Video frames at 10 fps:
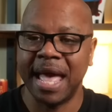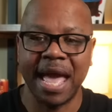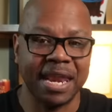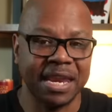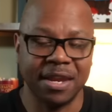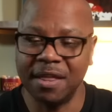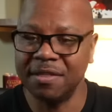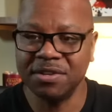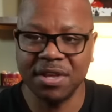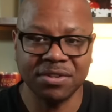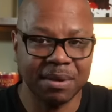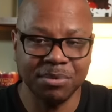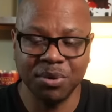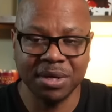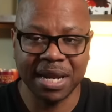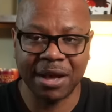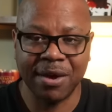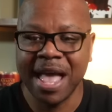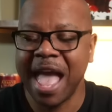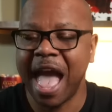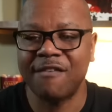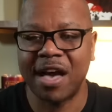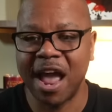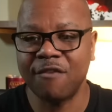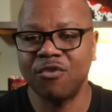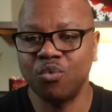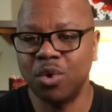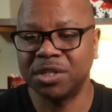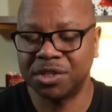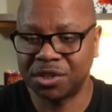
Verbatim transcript: And none of these things that I'm doing now have I ever once